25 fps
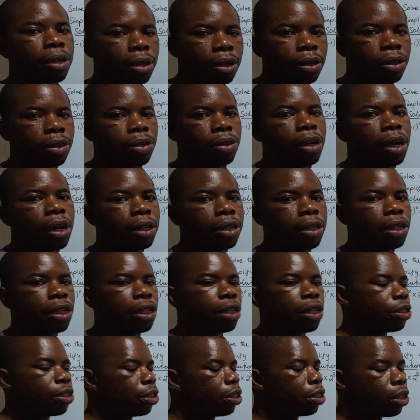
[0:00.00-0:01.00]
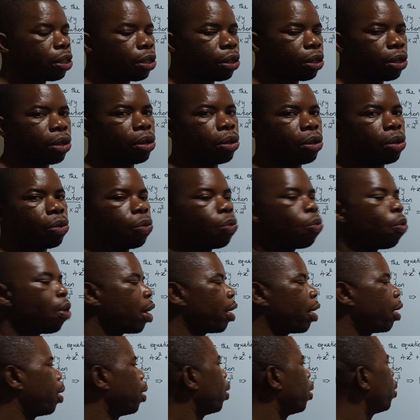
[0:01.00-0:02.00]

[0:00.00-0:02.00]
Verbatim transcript: that is 1.